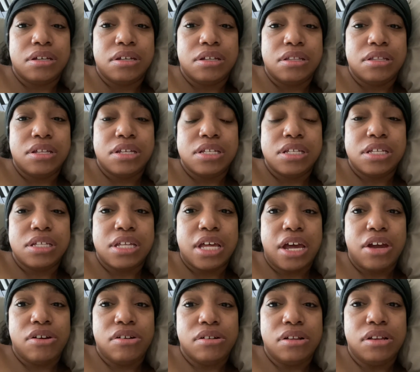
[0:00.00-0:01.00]
This is
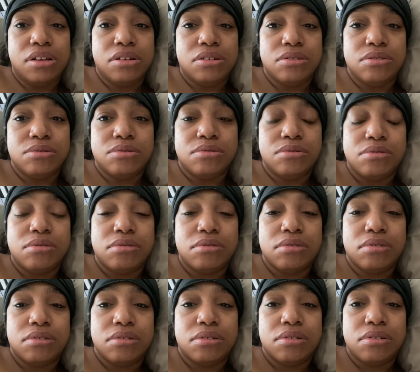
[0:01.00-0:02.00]
hair glue.
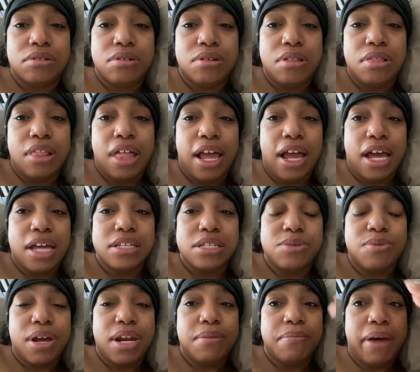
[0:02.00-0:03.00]
Like, I
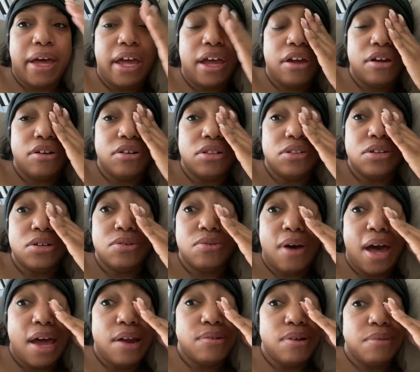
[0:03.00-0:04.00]
sweated my hair glue.
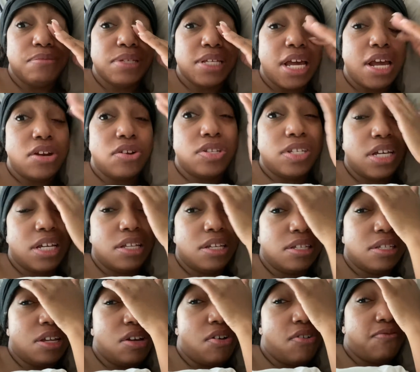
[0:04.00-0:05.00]
I don't, I'm scared to take this
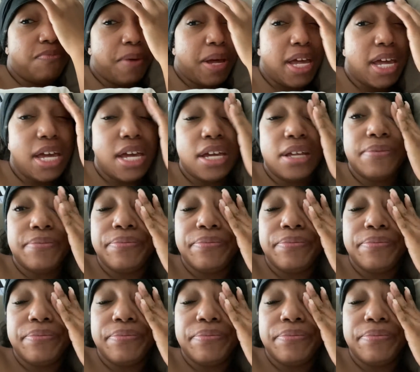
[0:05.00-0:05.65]
thing off my head